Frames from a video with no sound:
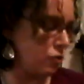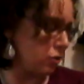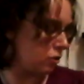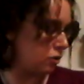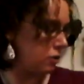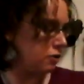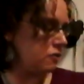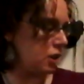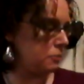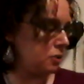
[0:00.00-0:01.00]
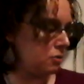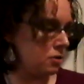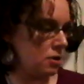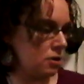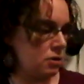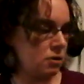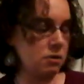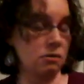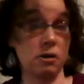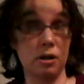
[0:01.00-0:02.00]
for fibro
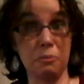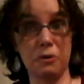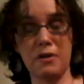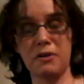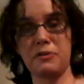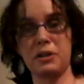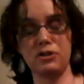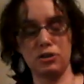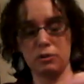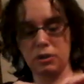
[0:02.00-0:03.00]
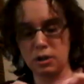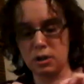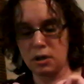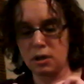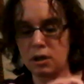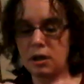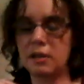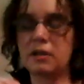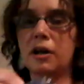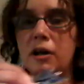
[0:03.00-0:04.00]
and a number of other things too.
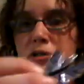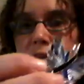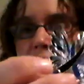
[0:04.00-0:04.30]
And then I also